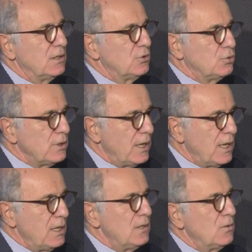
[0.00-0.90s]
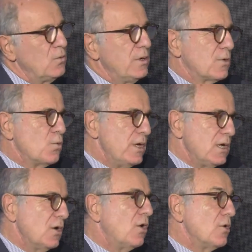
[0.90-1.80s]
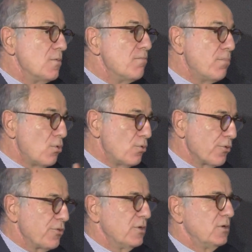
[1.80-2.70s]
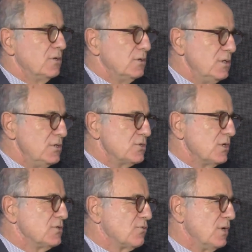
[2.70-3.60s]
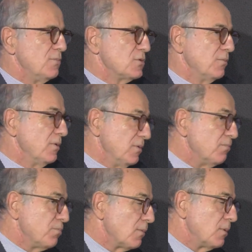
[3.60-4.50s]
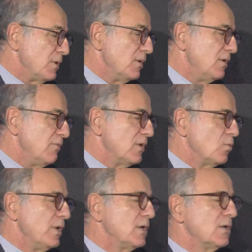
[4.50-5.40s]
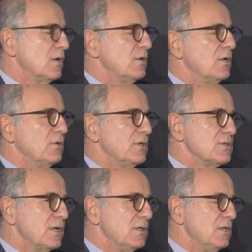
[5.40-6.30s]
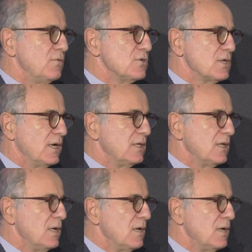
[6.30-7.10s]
Today, we are weak on both these extremes, probably even weaker on the scientific side,